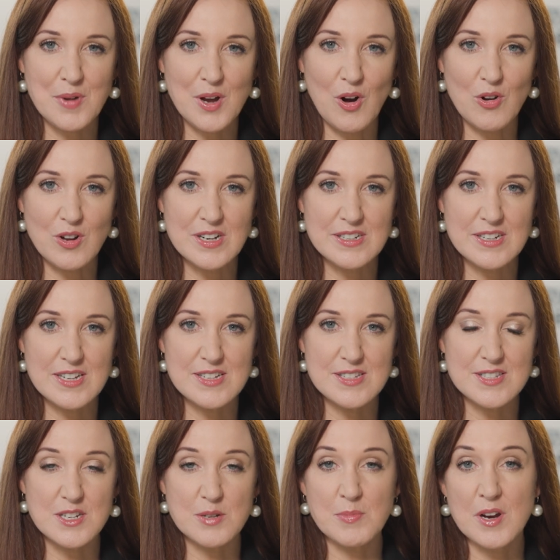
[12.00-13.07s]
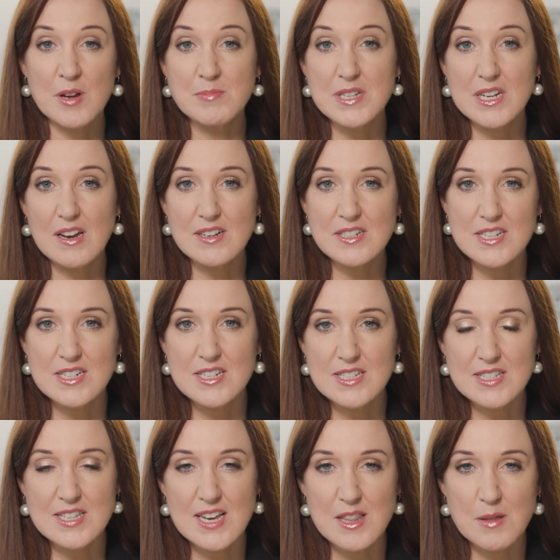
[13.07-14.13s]
McLaughlin Eastham and I'm delighted to
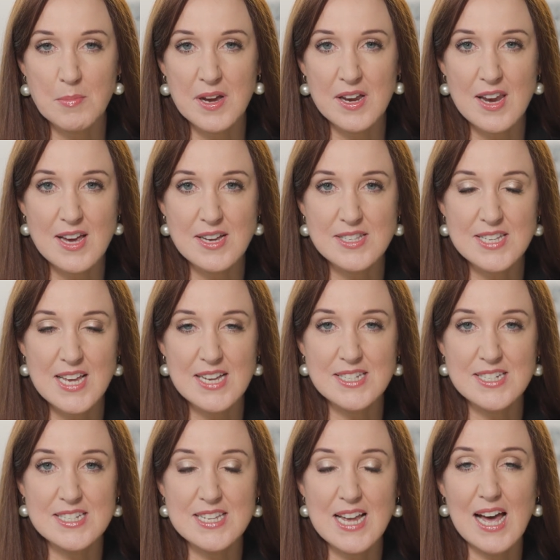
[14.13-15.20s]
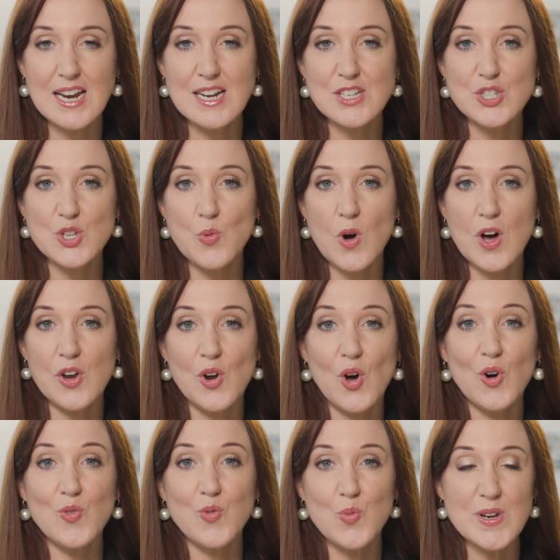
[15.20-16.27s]
say that my next guest is Alex Yuan
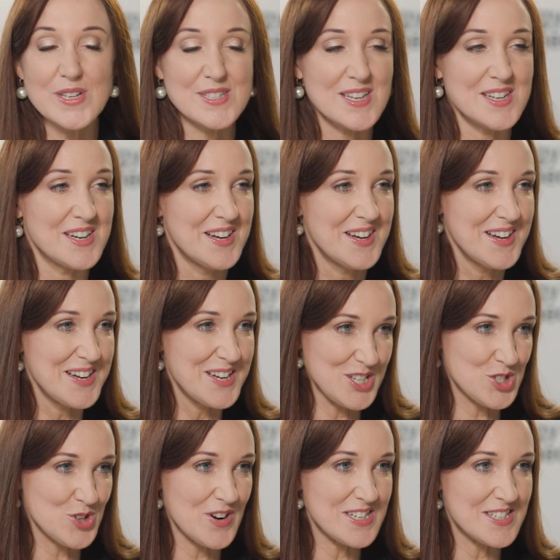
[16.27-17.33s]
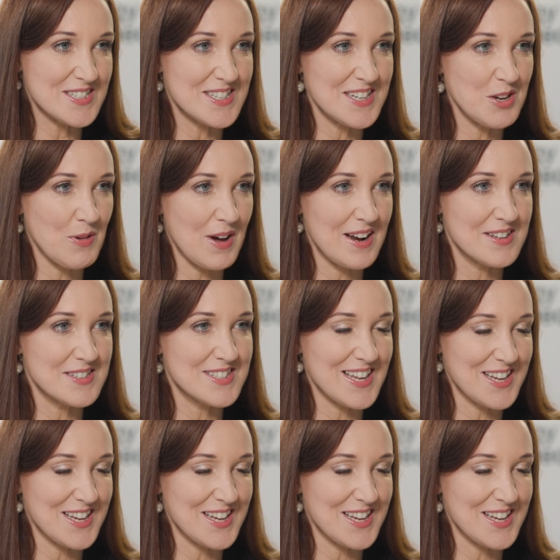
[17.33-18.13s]
of Wison. It's great to see you, Alex.